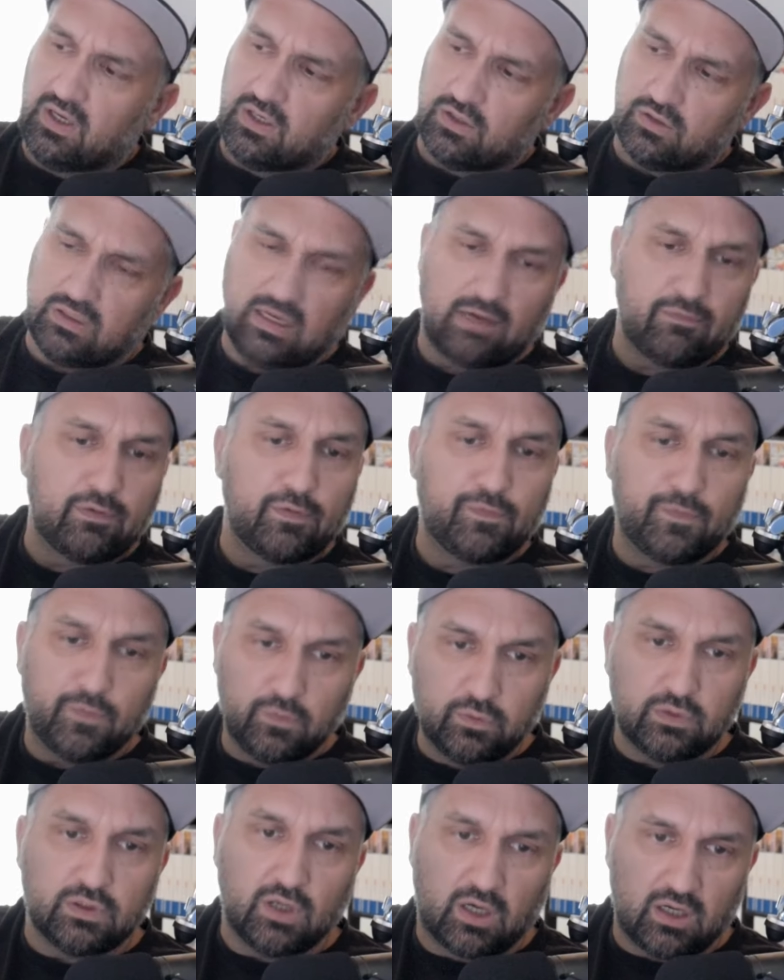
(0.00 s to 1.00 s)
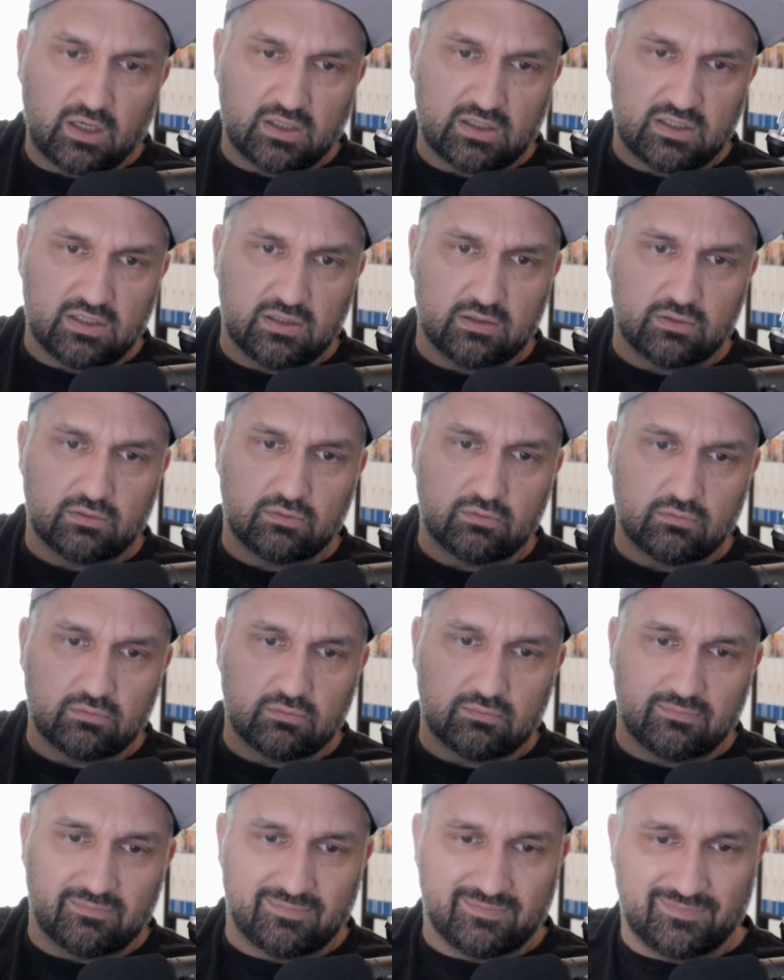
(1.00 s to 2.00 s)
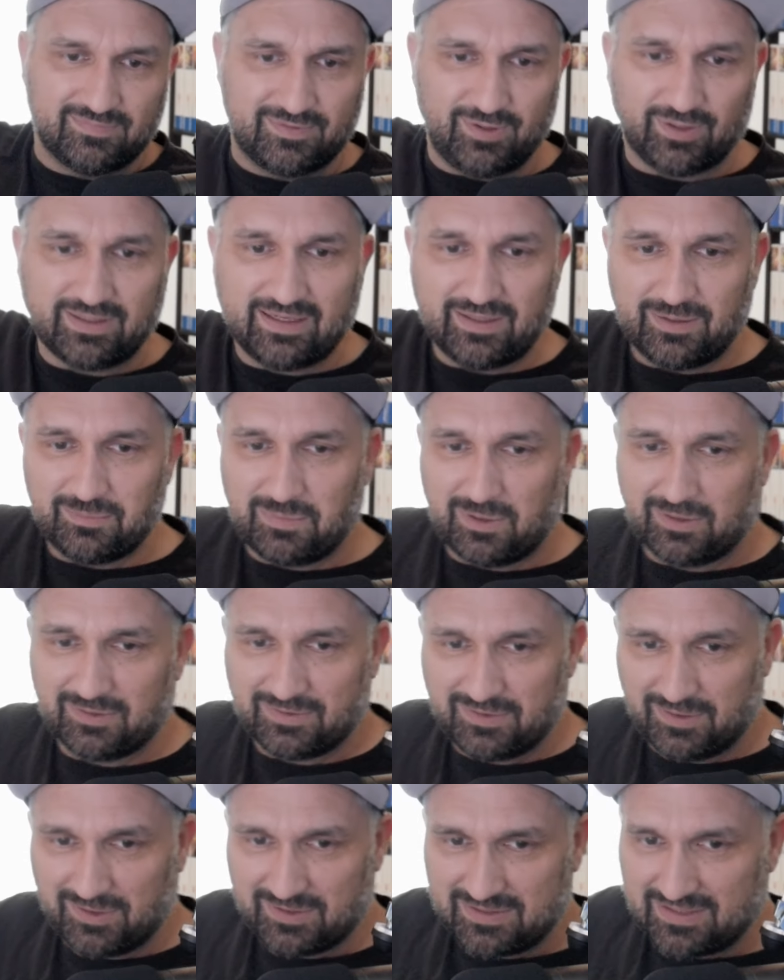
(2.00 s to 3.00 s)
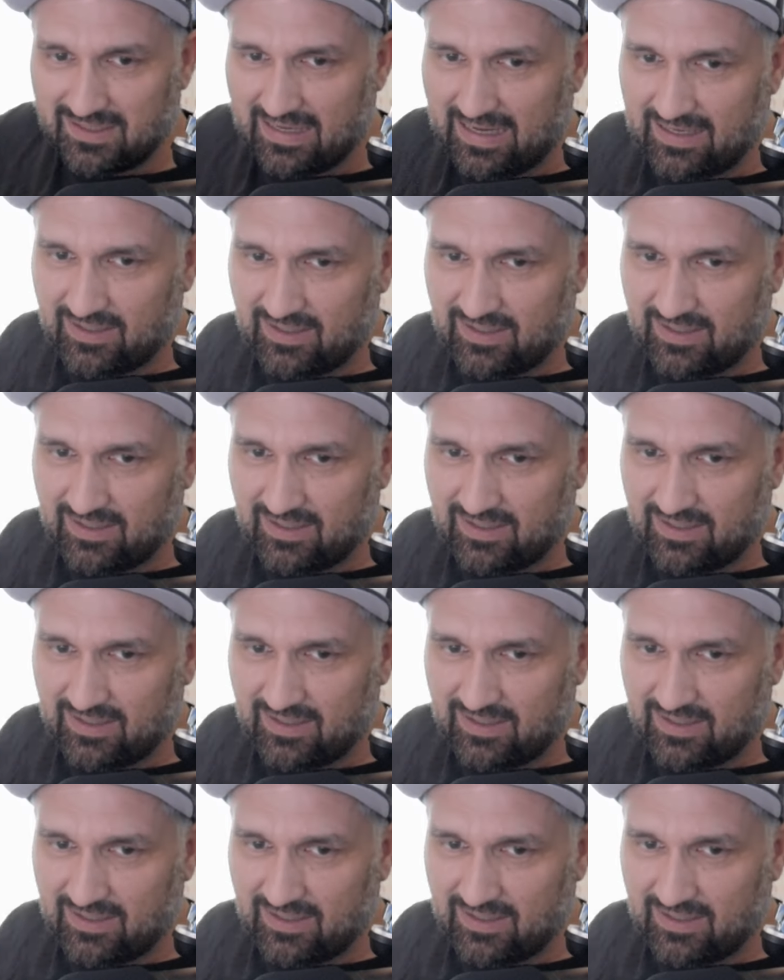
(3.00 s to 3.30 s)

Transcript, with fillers: So you have a few dogs. I'm talking about dogs. Hey,